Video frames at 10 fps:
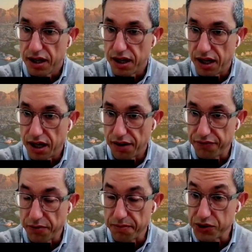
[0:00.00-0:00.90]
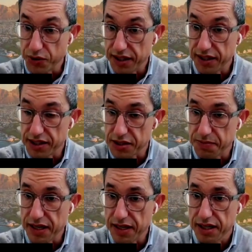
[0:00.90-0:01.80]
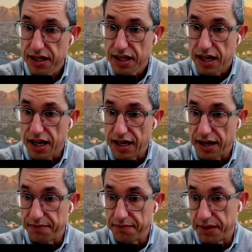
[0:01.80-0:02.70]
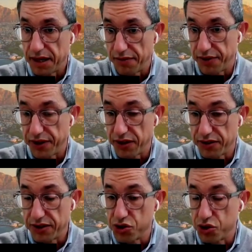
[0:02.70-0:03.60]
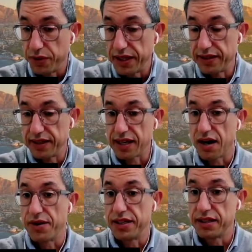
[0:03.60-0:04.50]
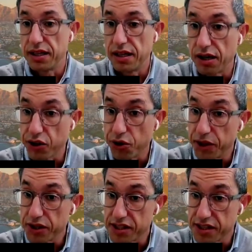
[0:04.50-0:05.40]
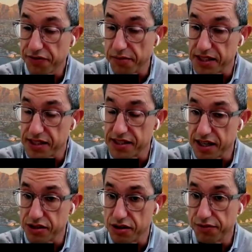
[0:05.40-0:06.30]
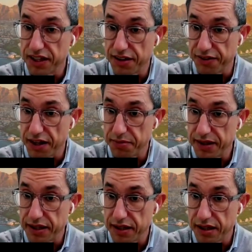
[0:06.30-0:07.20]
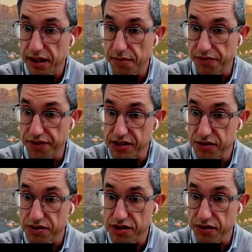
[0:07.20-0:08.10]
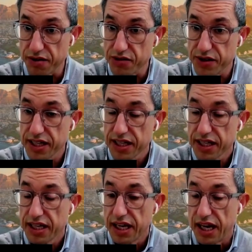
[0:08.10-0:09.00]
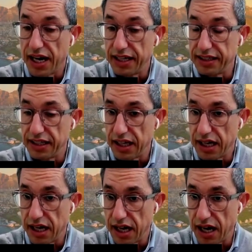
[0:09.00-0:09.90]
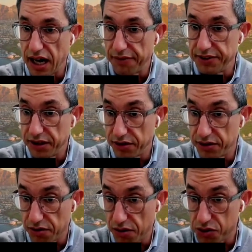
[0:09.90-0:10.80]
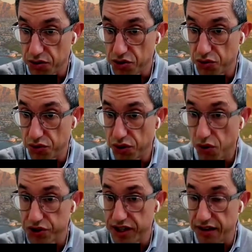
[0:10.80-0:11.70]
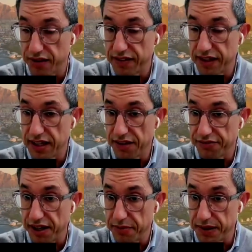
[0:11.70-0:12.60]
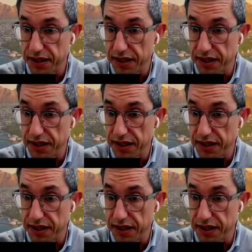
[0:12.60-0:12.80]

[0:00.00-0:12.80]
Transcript: from Madrid in Spain. And I'm very honored to be the current community pharmacy section of the FIP professional secretary. And I have the honor also to co-chair the FIP